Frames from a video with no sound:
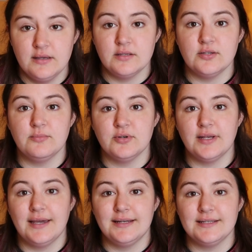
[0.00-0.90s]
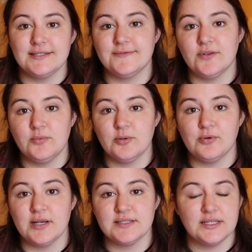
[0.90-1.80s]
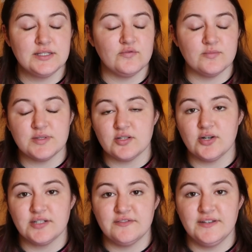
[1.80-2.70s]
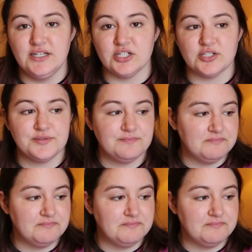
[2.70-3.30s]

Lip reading: Number 9 is film your process from start to finish.